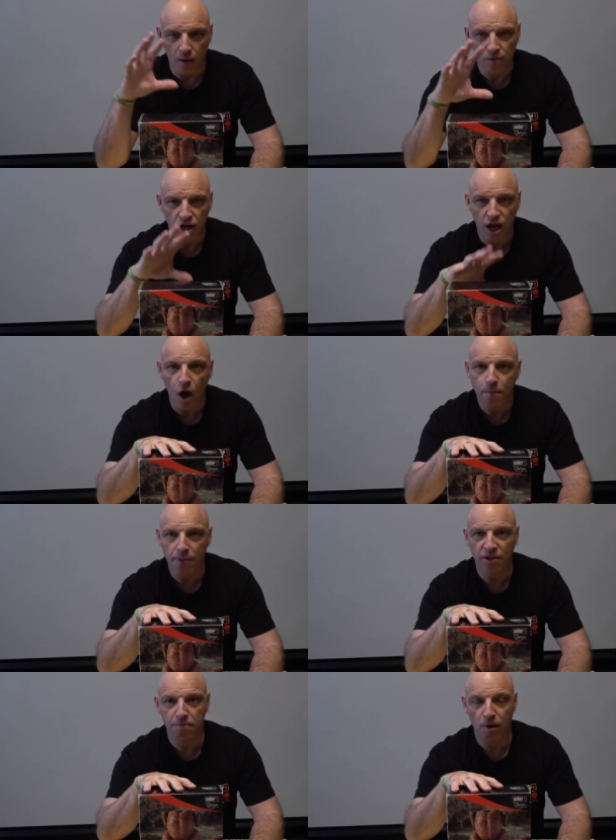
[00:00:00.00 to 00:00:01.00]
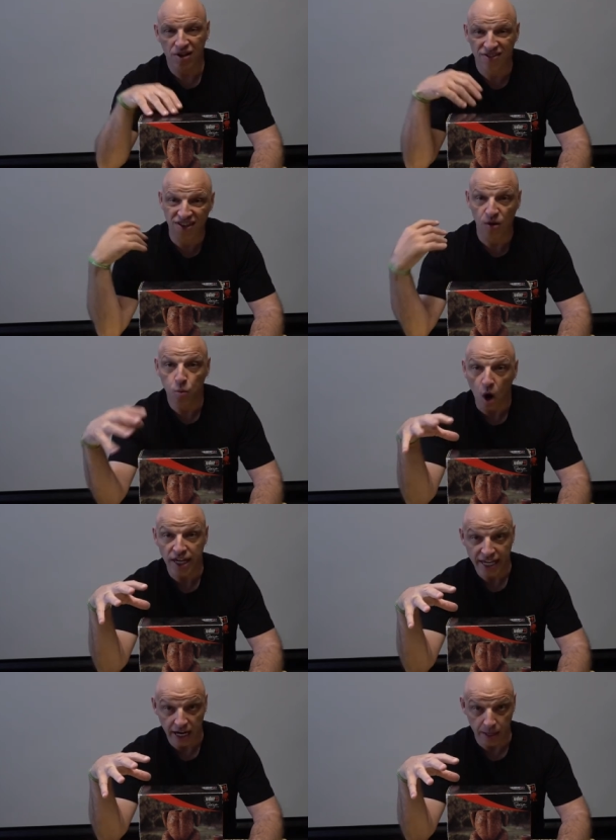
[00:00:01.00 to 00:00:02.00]
I'm going to open this box and see what
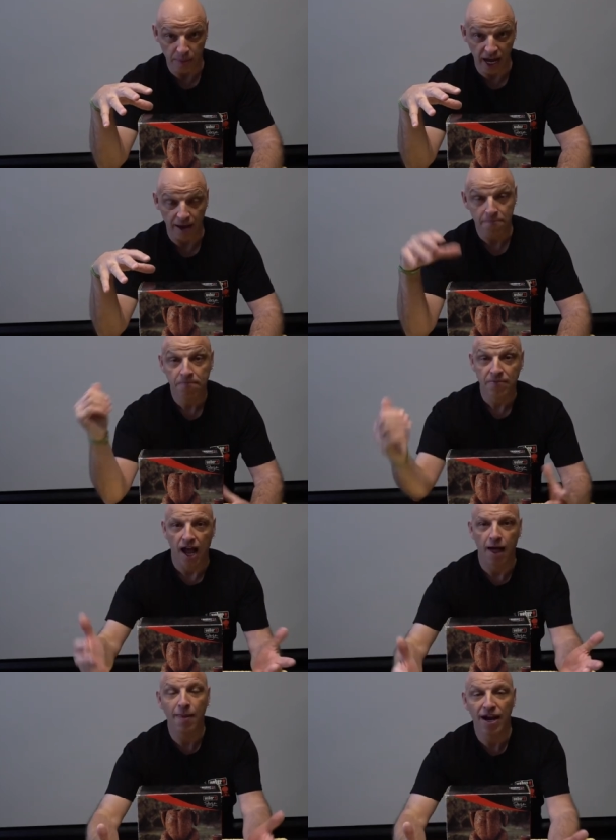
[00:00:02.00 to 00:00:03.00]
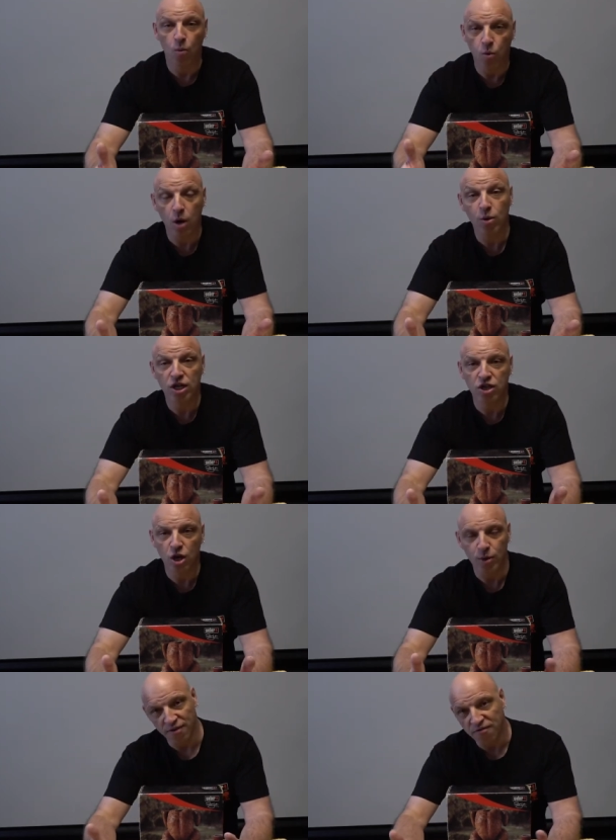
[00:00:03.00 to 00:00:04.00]
you get in there and then what I want to
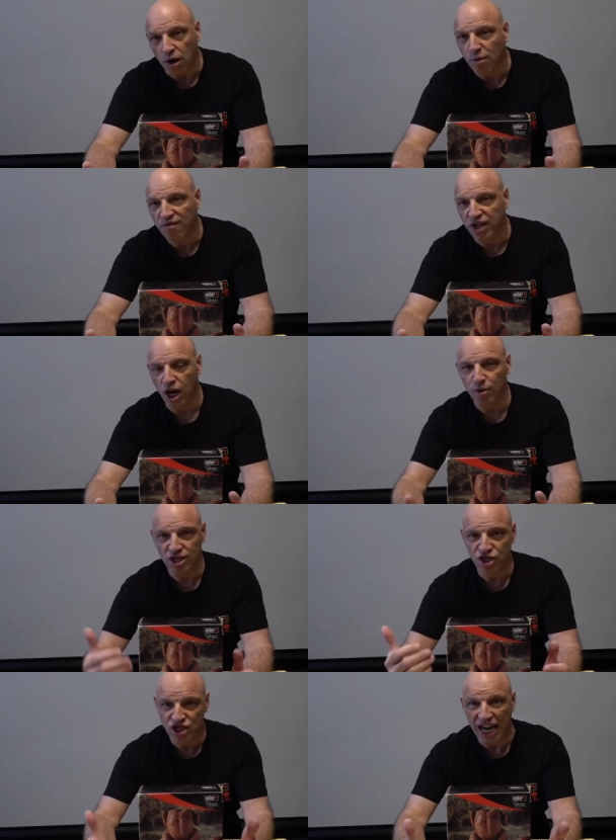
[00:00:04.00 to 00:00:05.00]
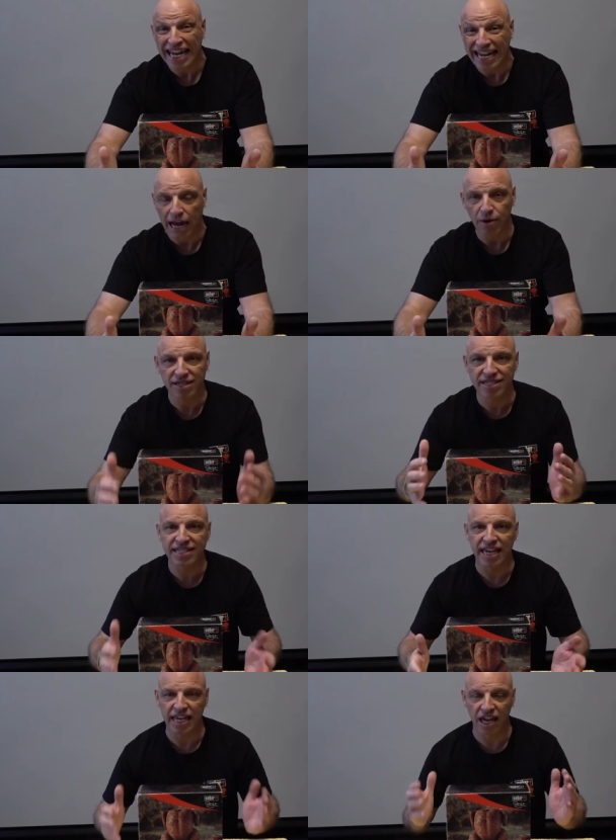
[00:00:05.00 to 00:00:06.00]
do in the following video is check it out and
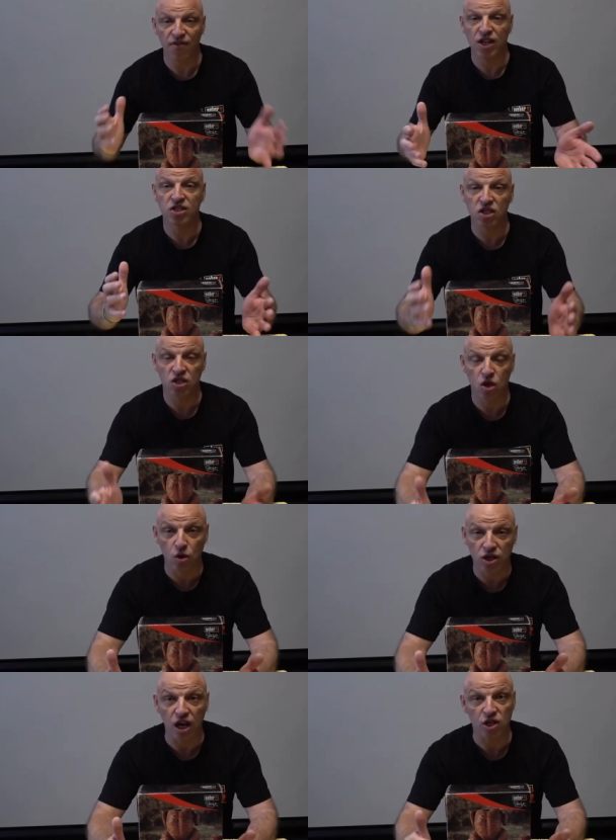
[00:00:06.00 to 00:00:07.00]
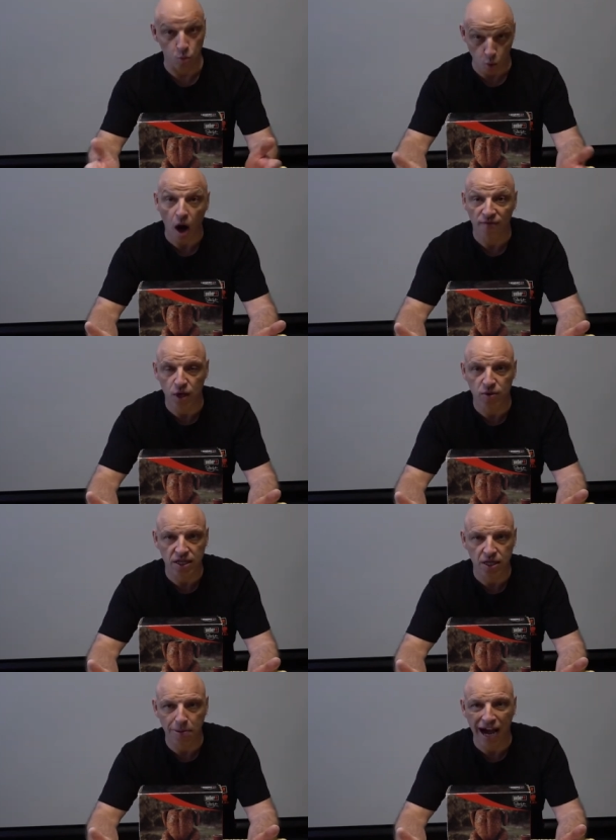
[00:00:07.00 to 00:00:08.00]
see if it is as good as what I've used
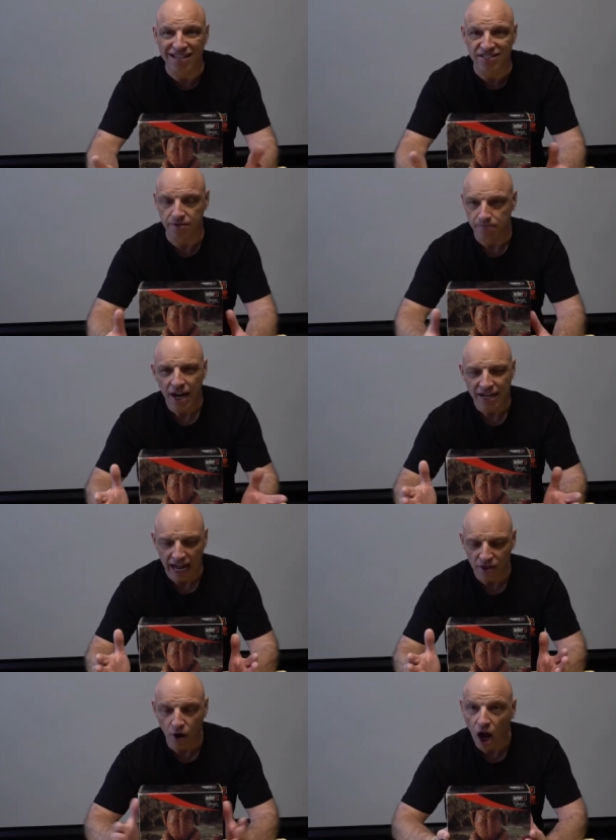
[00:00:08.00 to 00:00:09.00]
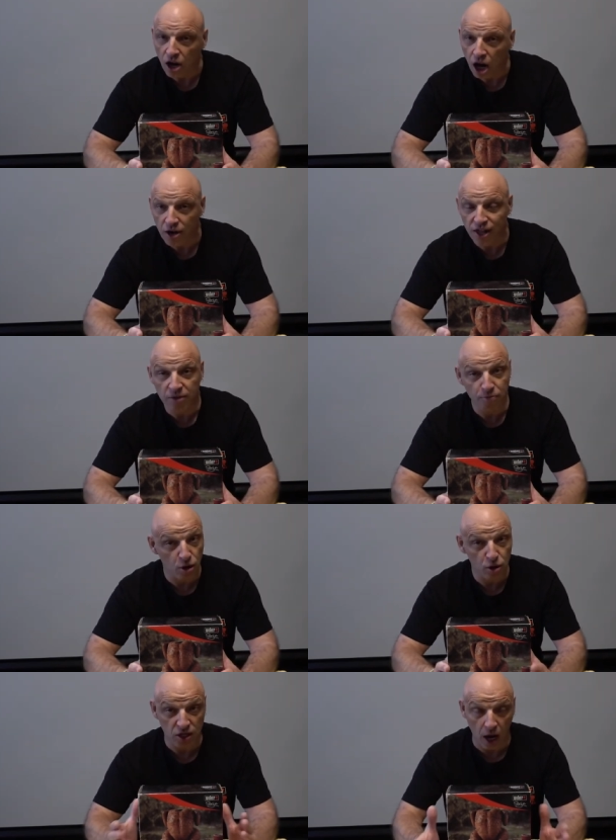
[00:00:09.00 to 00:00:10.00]
in the past. Now there are a lot of these
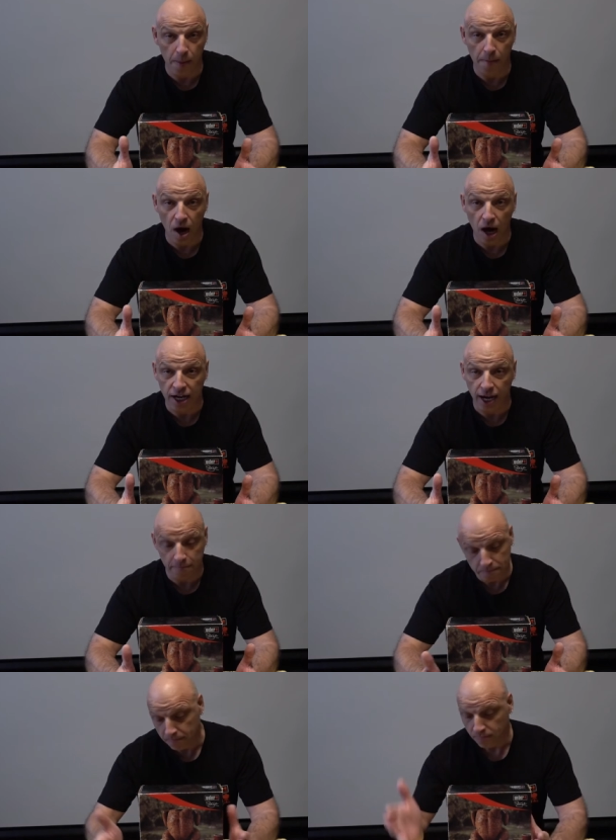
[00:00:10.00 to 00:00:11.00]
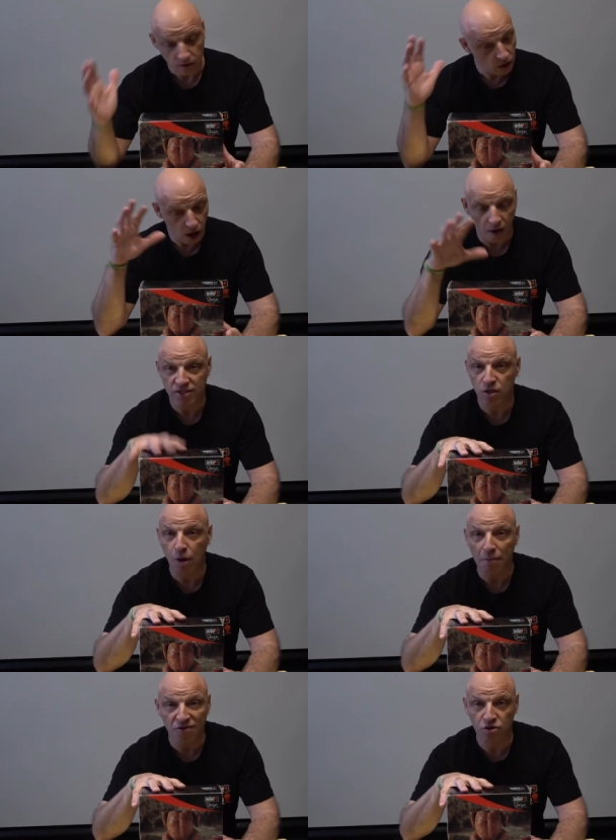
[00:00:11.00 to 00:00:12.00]
products on the market. Obviously
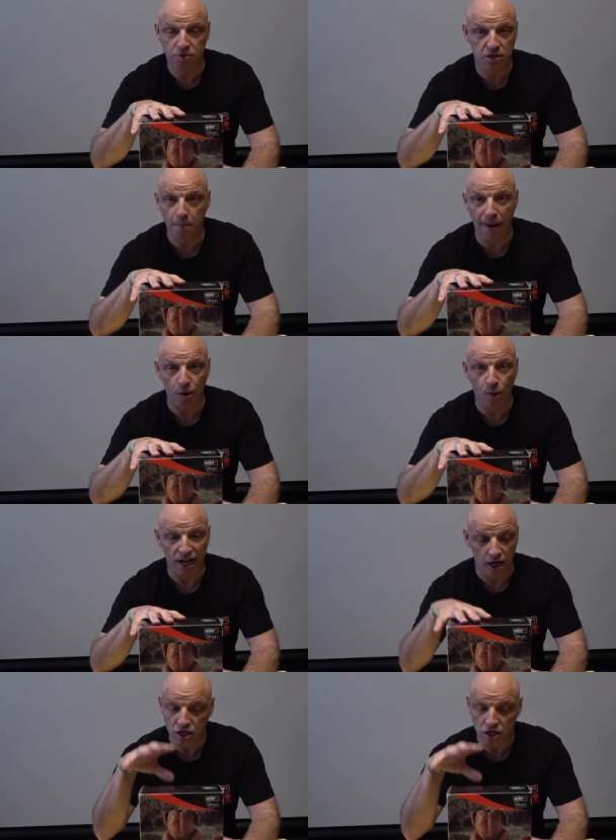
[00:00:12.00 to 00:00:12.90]
Weber have jumped on the bandwagon.